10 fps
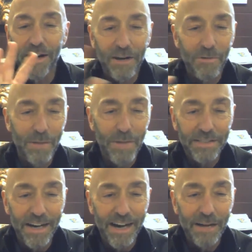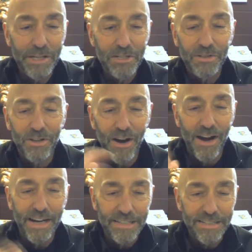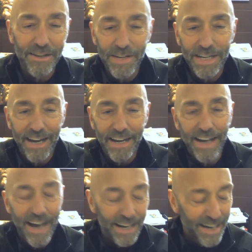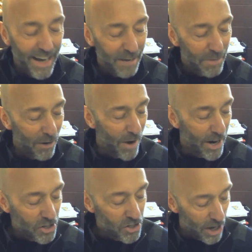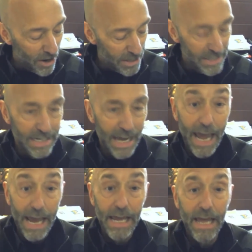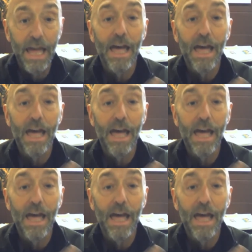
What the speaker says: and I didn't want to make the homily too long, and so it kind of got cut, but I want to share it today.